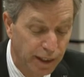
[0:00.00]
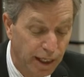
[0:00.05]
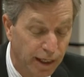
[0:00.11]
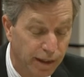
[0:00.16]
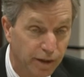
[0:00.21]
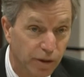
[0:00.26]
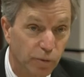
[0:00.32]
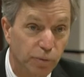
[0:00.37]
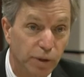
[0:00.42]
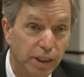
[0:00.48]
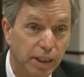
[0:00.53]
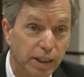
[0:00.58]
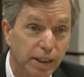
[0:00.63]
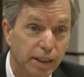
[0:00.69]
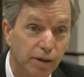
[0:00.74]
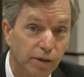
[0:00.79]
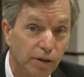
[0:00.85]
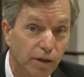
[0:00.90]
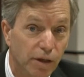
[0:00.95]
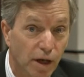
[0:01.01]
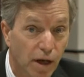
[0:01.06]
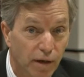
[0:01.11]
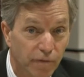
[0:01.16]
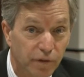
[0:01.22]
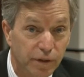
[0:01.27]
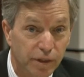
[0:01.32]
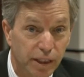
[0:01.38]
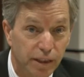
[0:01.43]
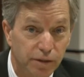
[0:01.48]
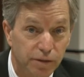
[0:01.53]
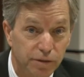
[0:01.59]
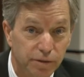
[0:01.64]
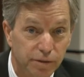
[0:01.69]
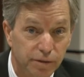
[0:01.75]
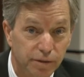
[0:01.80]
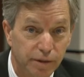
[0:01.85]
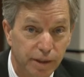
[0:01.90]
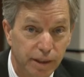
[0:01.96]
and that we could hear
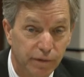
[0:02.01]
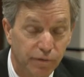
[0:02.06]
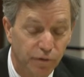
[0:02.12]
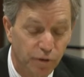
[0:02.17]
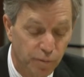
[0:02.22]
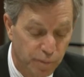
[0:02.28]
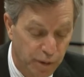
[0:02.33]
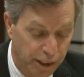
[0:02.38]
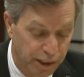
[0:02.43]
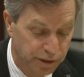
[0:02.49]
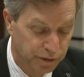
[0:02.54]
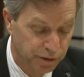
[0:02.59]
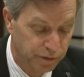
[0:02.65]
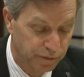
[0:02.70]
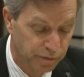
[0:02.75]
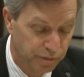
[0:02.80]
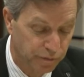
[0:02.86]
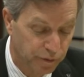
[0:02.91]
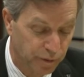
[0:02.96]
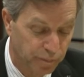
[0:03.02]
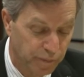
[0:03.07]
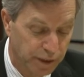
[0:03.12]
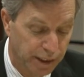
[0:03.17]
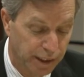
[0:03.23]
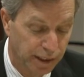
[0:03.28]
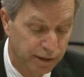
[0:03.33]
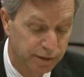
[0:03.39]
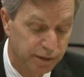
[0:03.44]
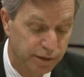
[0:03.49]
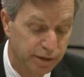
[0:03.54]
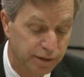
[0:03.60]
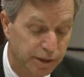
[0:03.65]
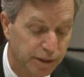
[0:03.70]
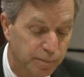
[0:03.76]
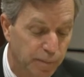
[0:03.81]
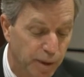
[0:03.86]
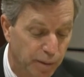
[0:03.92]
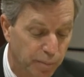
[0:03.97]
confidential information from the
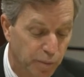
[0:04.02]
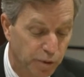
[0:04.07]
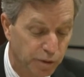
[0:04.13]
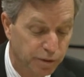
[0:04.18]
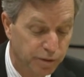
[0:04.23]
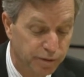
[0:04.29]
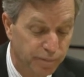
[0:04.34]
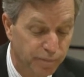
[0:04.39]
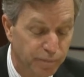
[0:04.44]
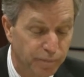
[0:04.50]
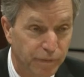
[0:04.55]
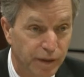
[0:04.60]
SEC members.